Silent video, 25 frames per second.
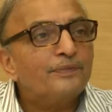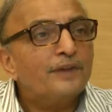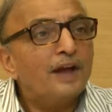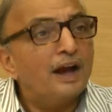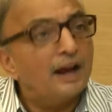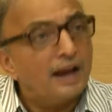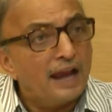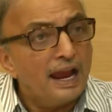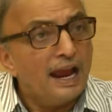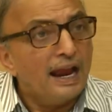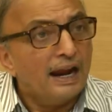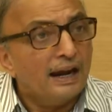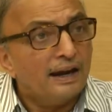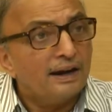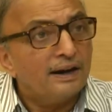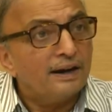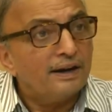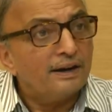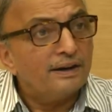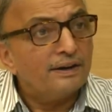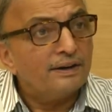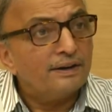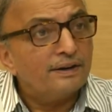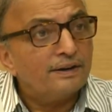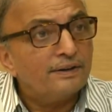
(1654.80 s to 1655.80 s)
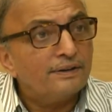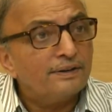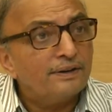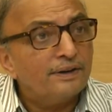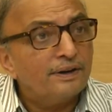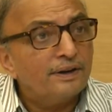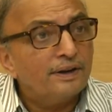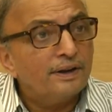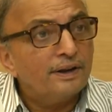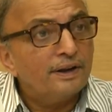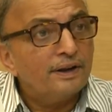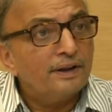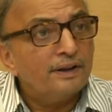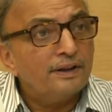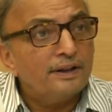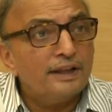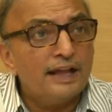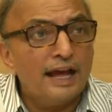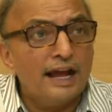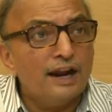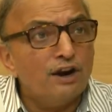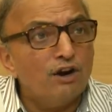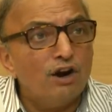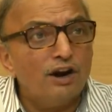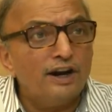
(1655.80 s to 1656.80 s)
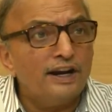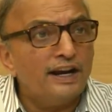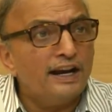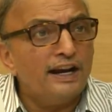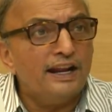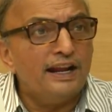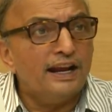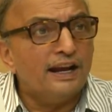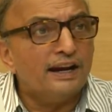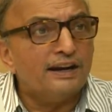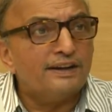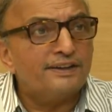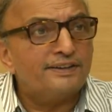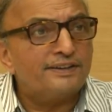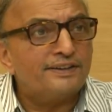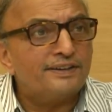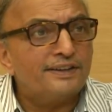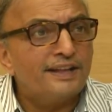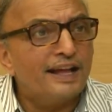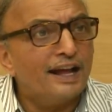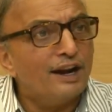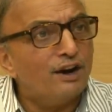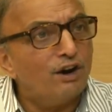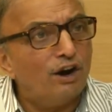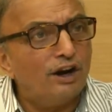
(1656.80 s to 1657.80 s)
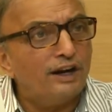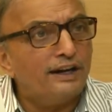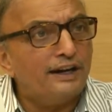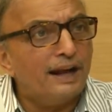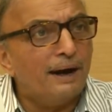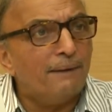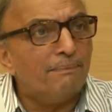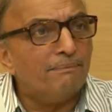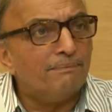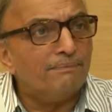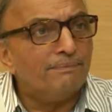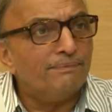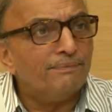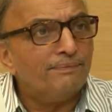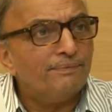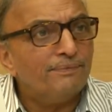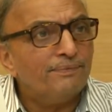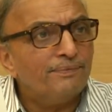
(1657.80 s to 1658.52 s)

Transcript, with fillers: Again, they are not idiots, they are not dumb,